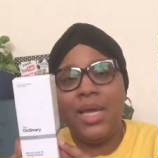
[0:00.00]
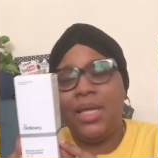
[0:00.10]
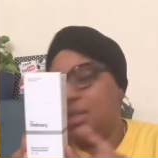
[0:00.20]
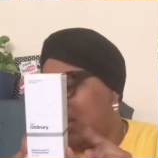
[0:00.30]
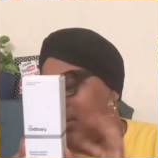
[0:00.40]

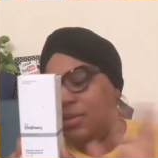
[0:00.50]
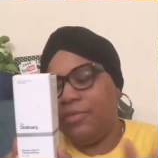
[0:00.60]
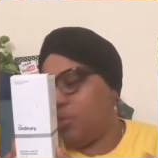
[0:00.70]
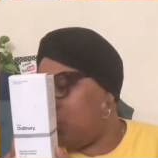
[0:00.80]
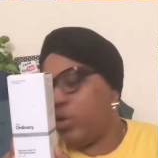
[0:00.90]
Nothing
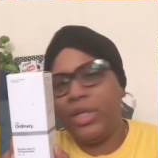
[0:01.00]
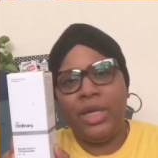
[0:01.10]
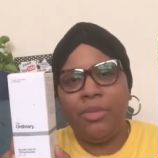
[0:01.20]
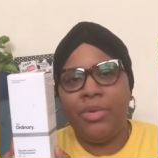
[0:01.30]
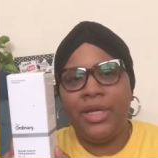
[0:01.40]
from the
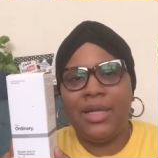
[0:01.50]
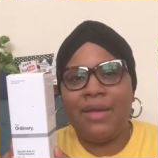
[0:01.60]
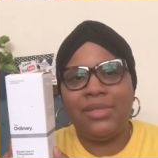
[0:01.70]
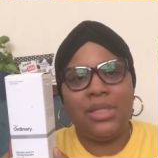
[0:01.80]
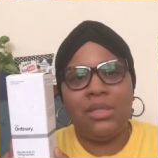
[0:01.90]
ordinary brand
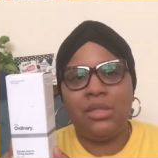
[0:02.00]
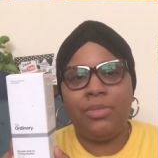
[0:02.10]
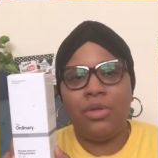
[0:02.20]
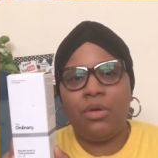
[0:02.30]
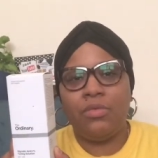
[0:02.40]
I've seen has
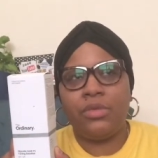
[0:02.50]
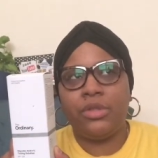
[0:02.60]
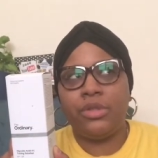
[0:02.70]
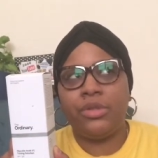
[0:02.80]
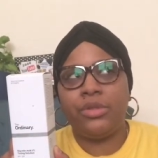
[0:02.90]
been
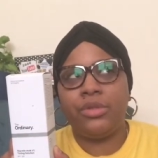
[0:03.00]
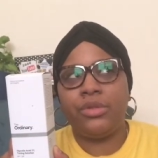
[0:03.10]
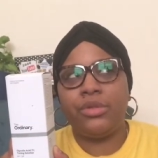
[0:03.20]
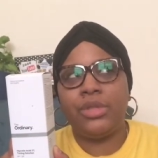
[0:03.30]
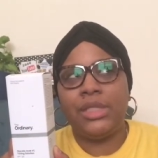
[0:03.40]

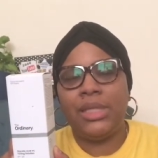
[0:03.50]
over ten